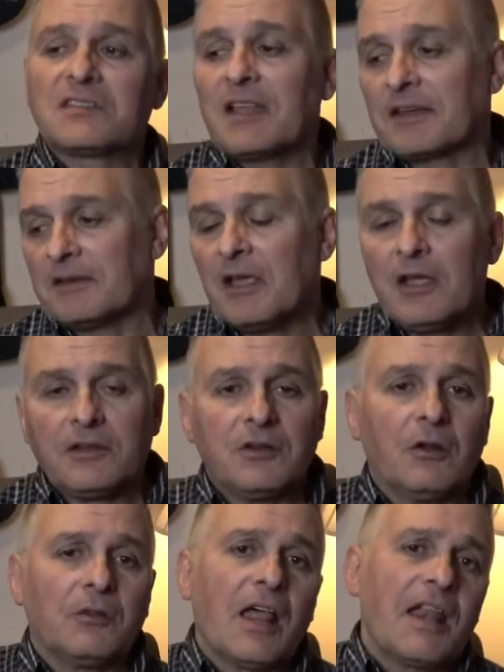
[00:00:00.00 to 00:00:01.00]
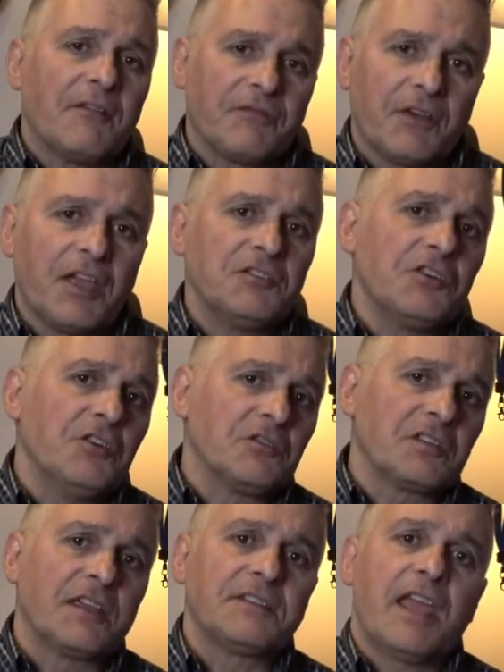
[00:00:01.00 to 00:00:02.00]
just like a lot of
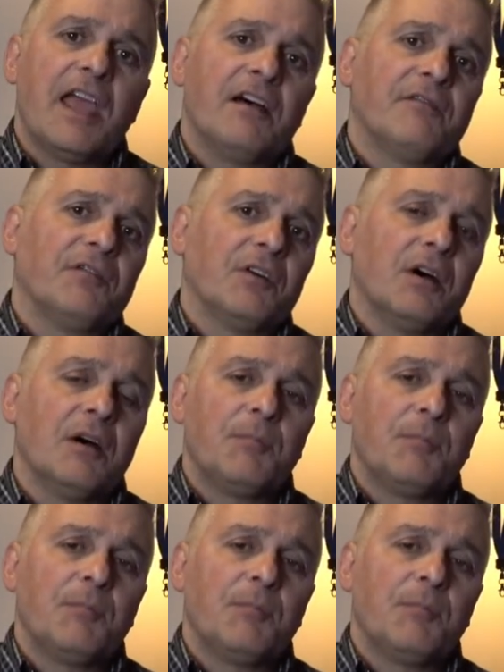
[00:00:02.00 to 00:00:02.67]
engineers like to have